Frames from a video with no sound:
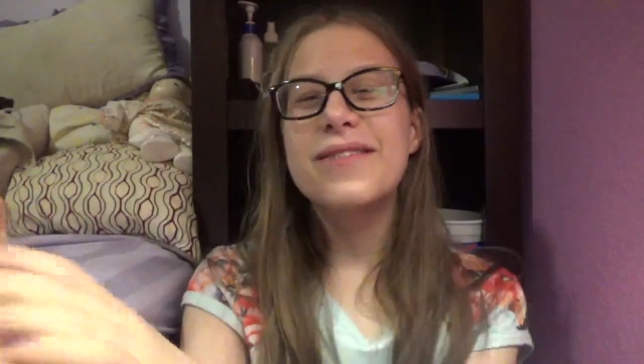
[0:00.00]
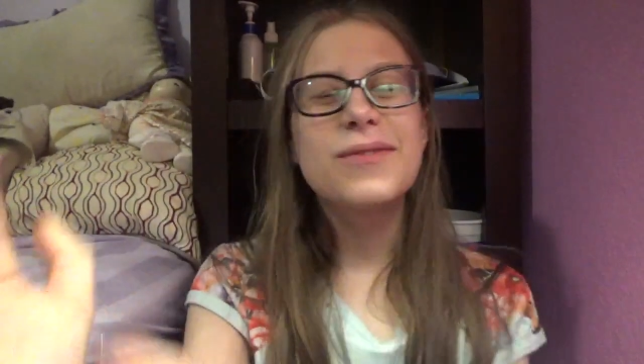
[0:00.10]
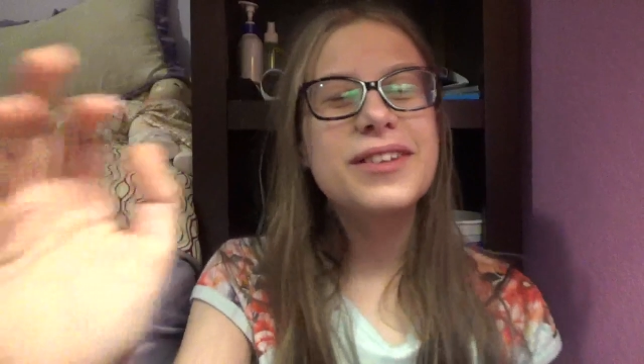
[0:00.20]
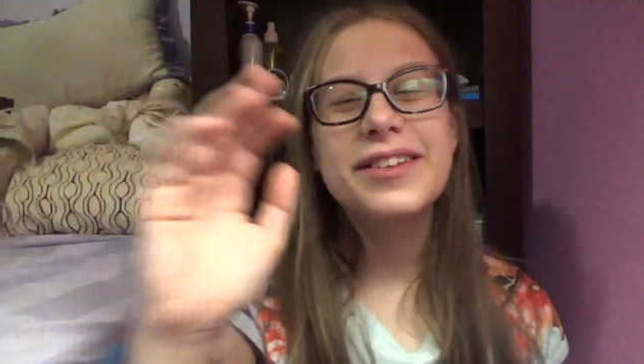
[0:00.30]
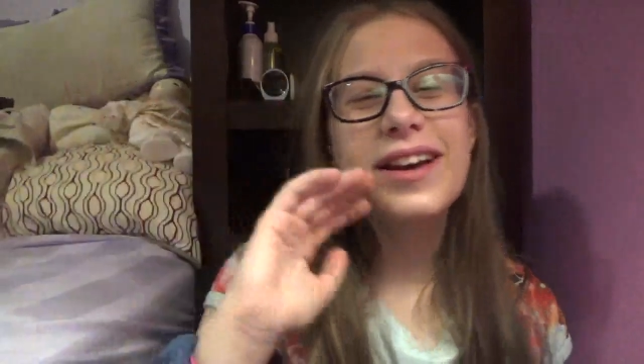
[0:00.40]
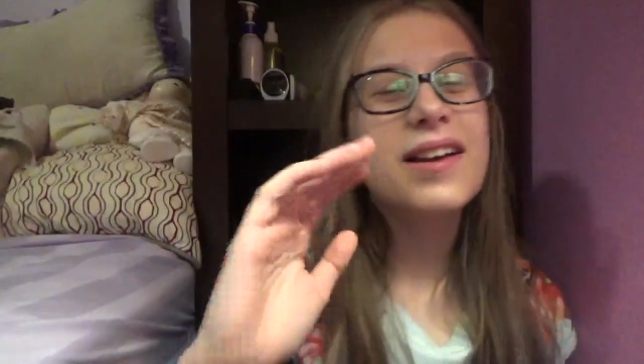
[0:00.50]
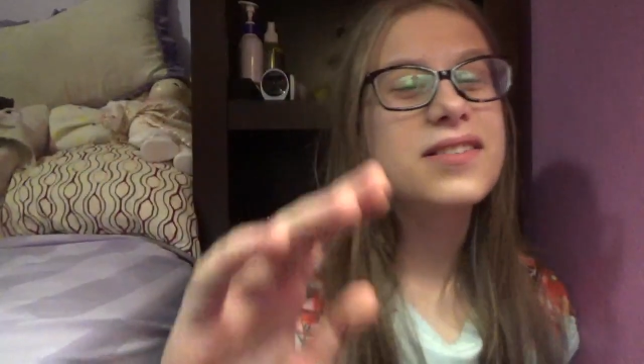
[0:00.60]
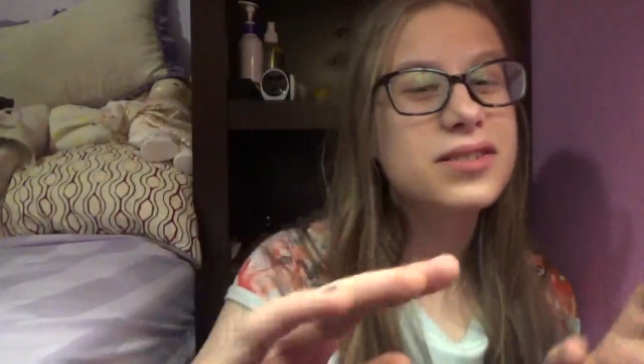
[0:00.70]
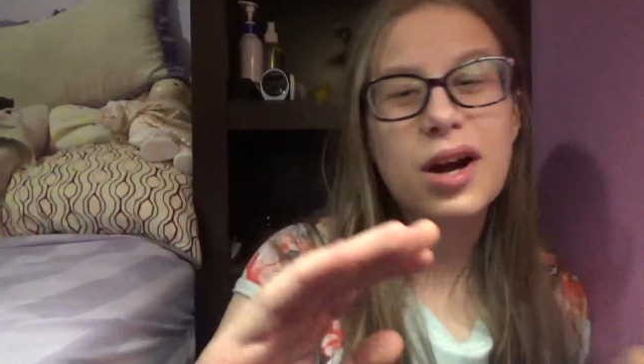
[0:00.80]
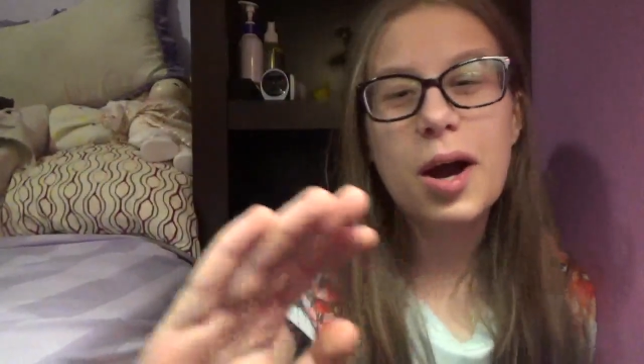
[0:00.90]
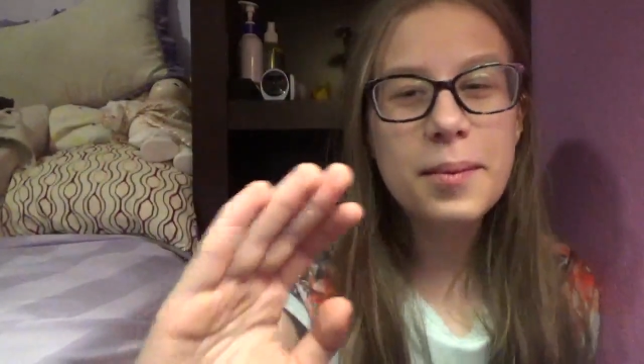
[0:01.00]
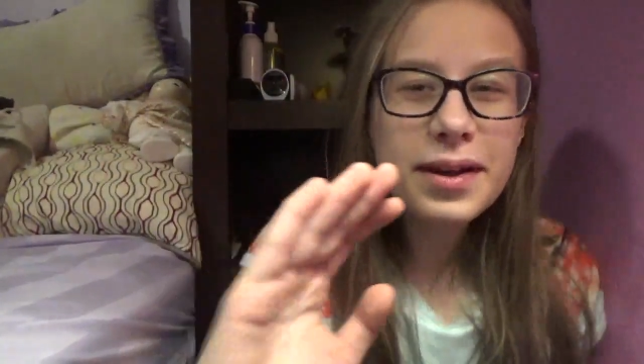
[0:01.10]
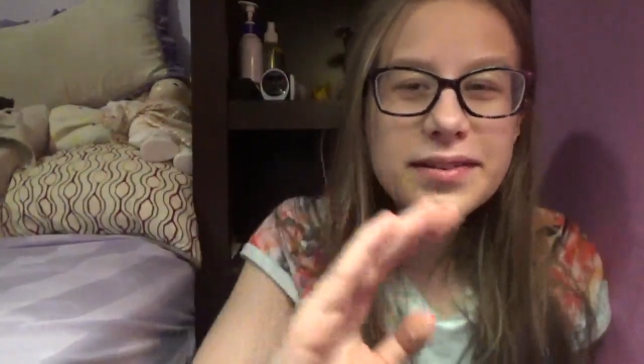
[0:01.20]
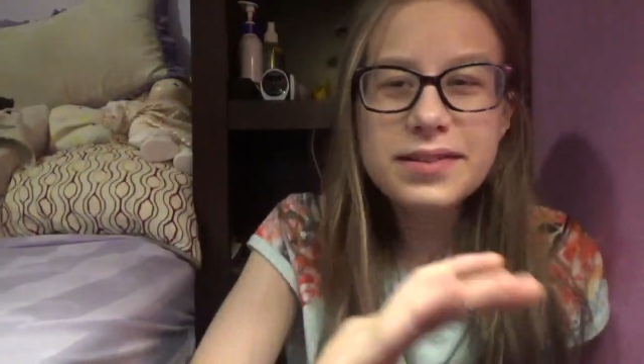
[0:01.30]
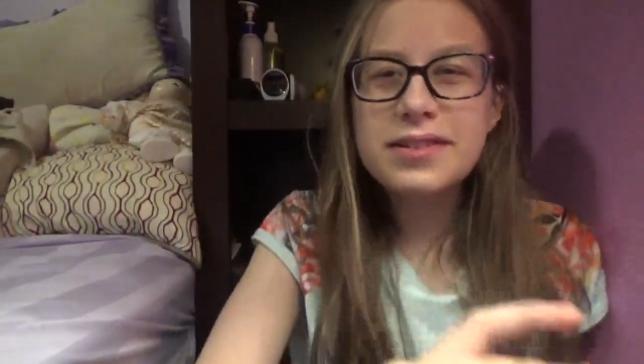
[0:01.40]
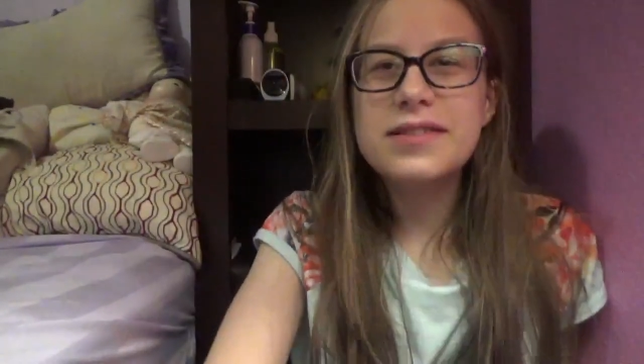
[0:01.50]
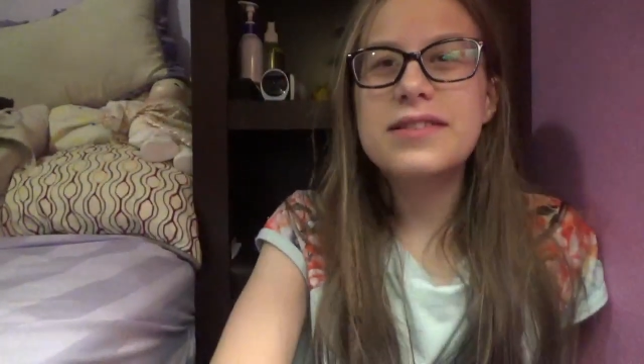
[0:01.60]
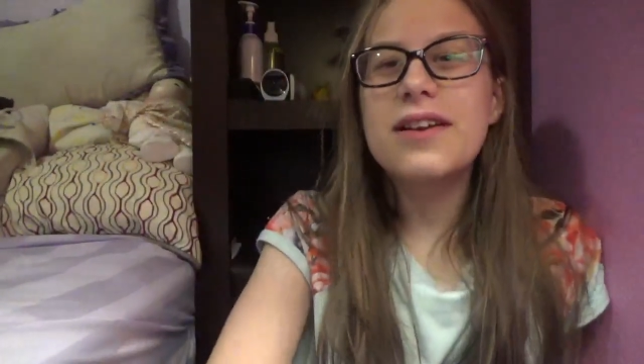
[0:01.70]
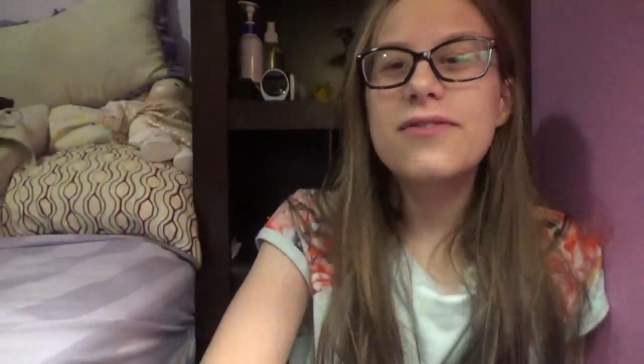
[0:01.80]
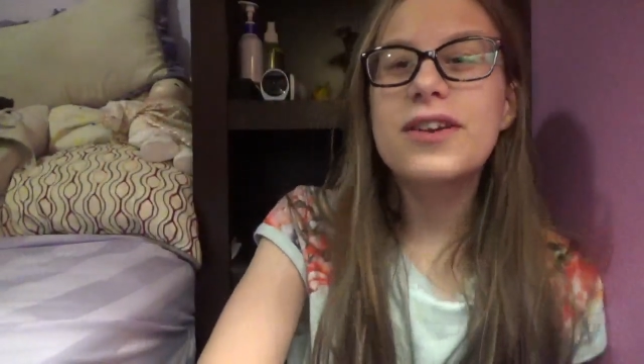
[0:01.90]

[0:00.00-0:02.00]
really nice comments and stuff,